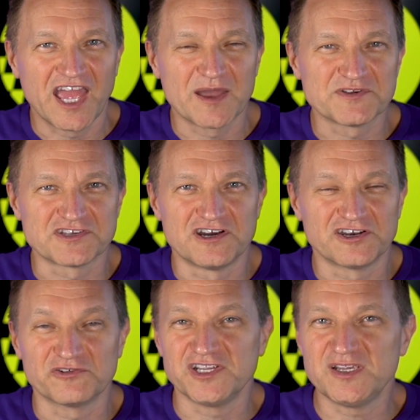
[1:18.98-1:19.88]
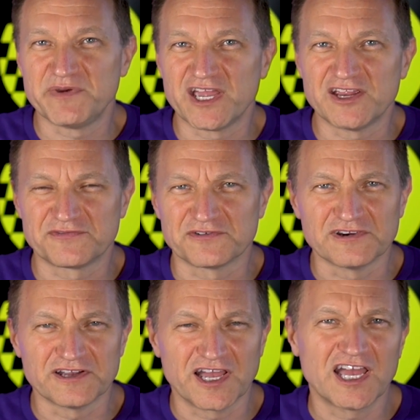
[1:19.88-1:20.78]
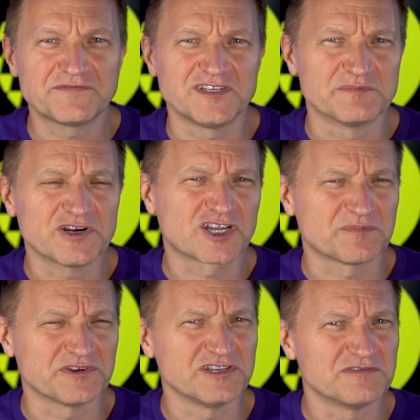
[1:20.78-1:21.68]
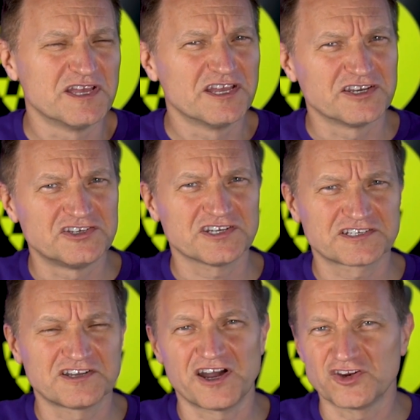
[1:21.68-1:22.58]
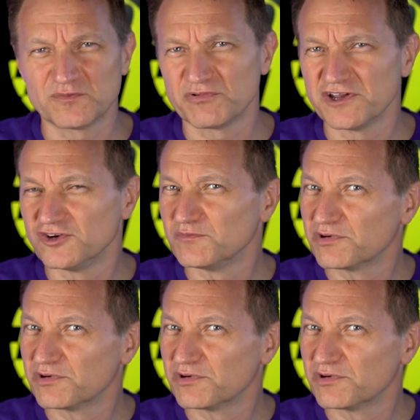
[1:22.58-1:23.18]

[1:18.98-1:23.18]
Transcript: Amazon or eBay for a hefty markup when you've just got your brand new